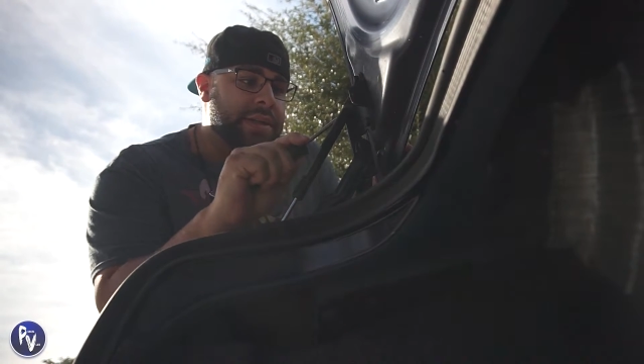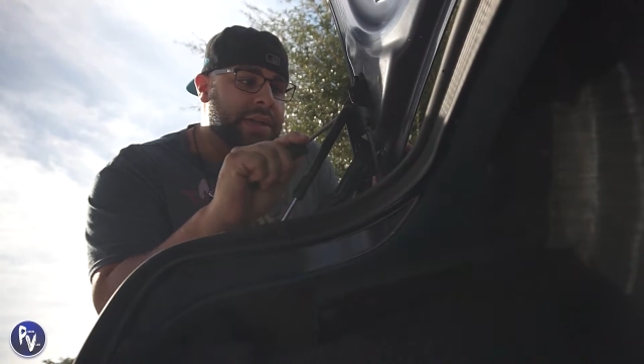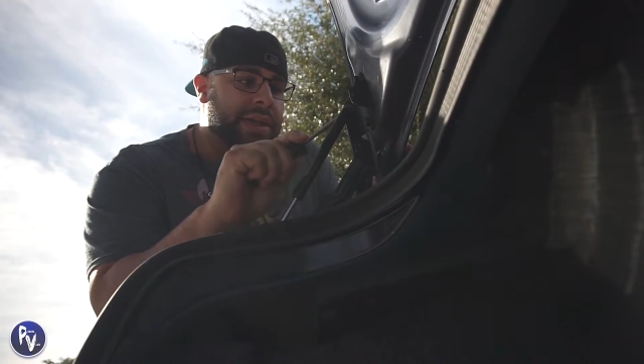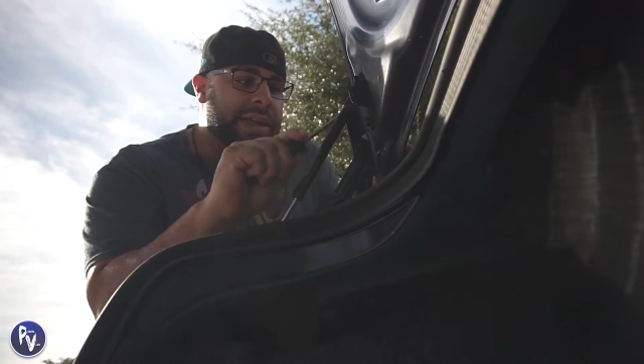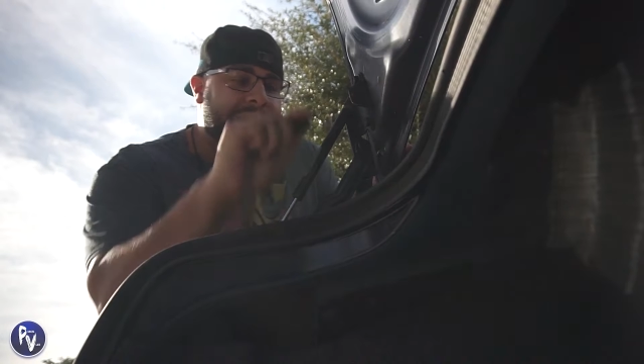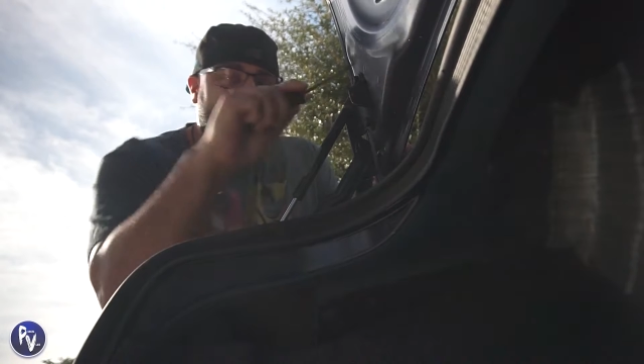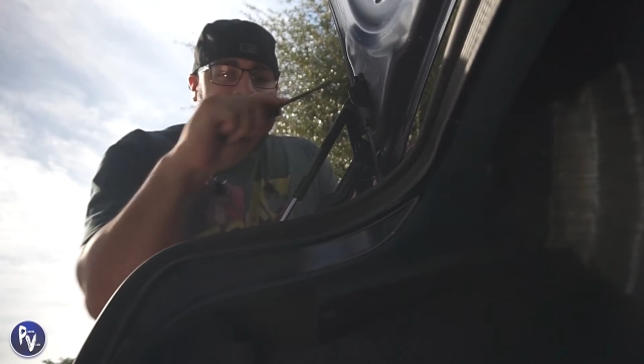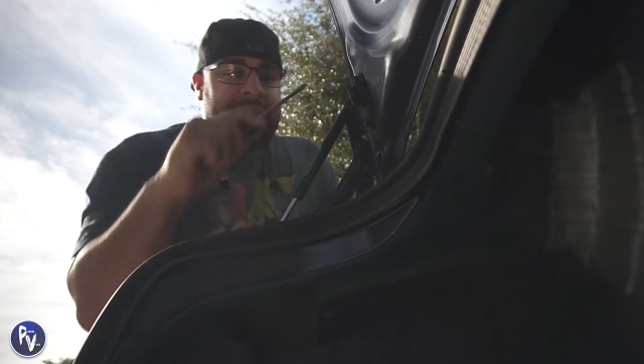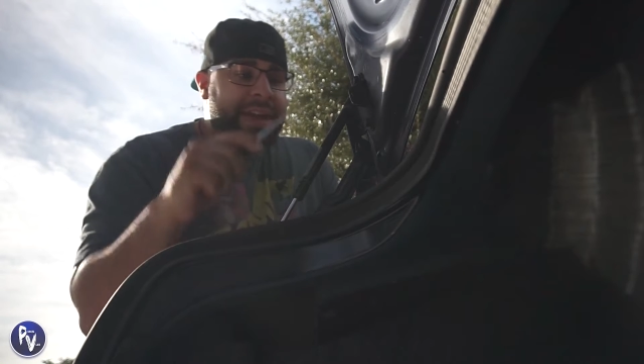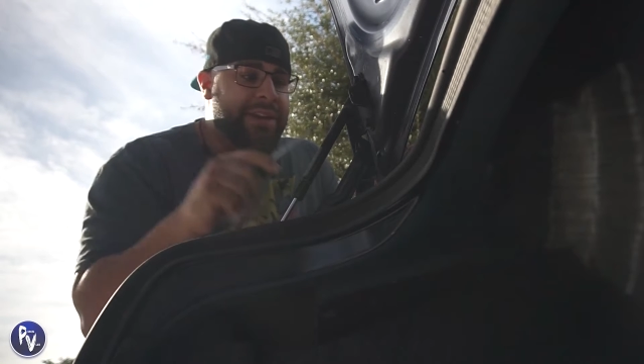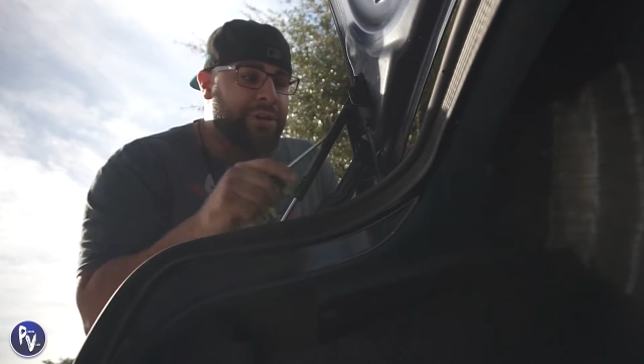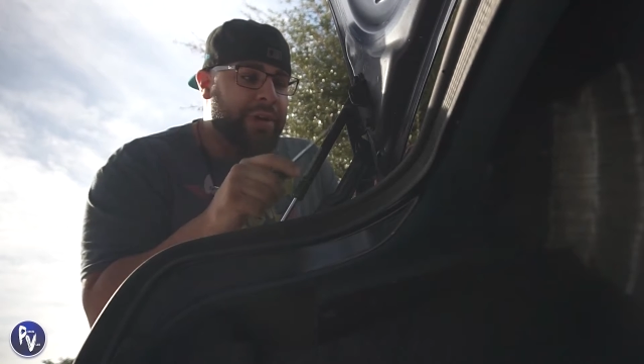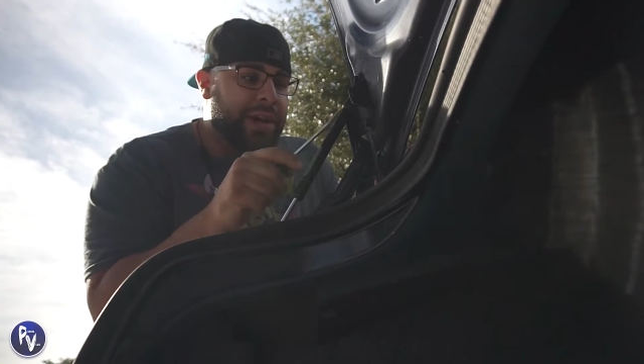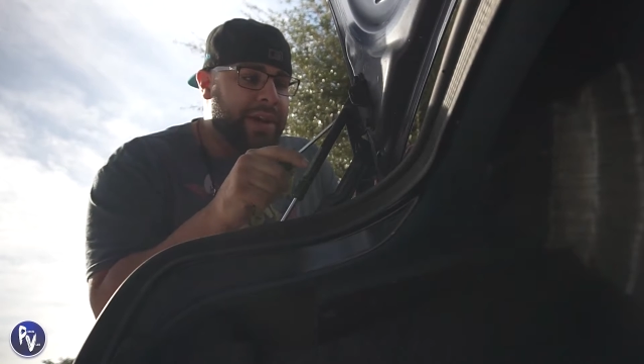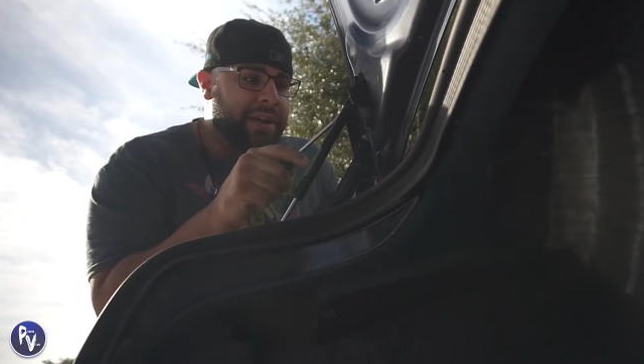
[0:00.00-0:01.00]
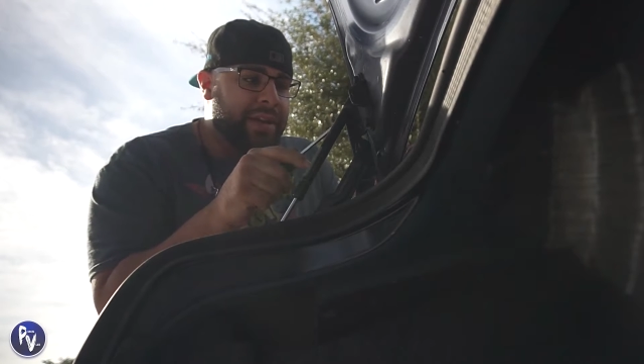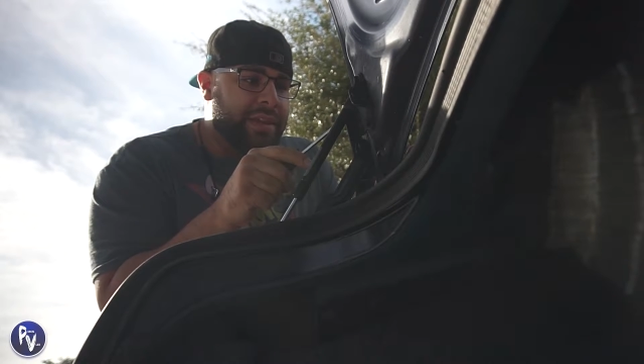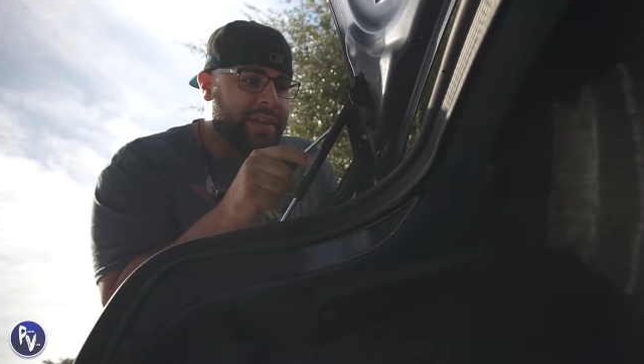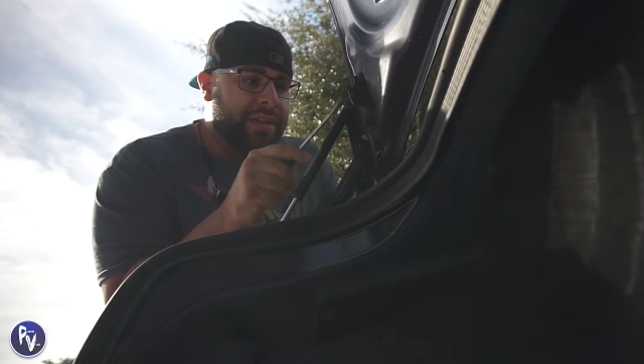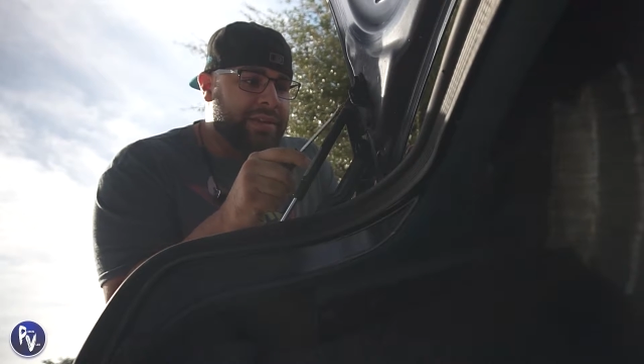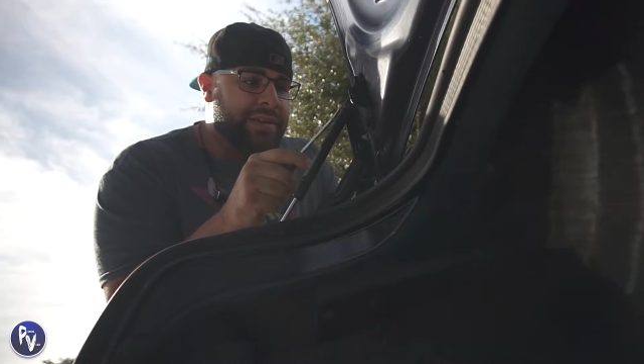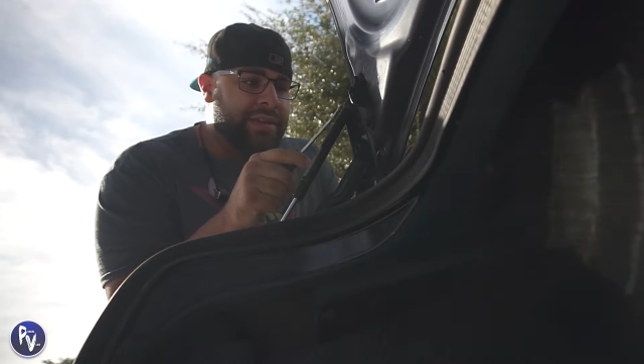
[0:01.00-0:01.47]
And I ain't got no hair
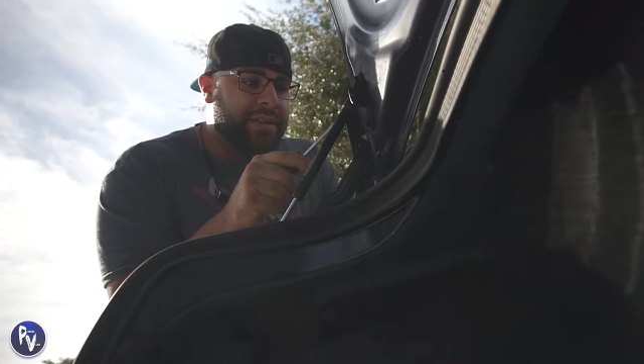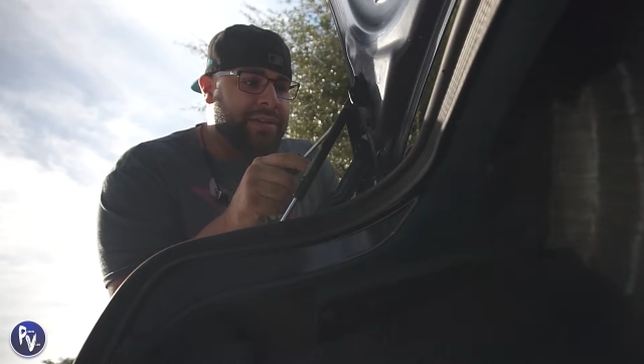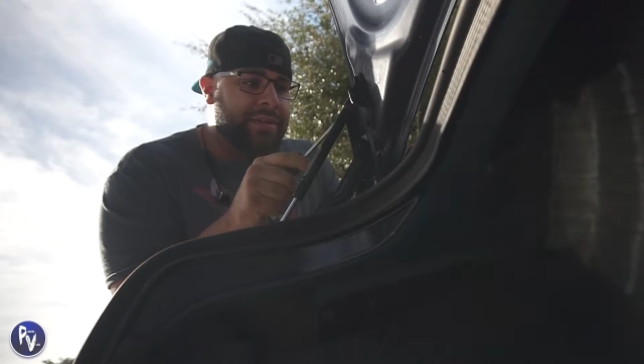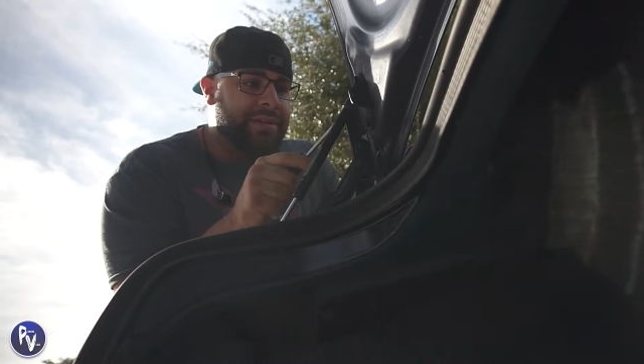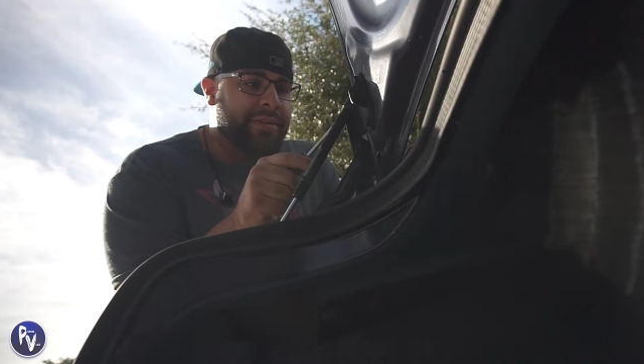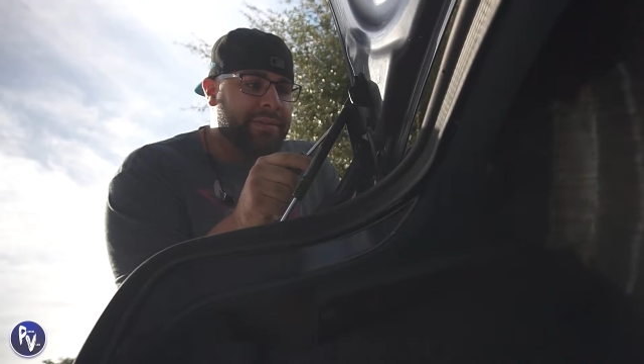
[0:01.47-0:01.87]
there, so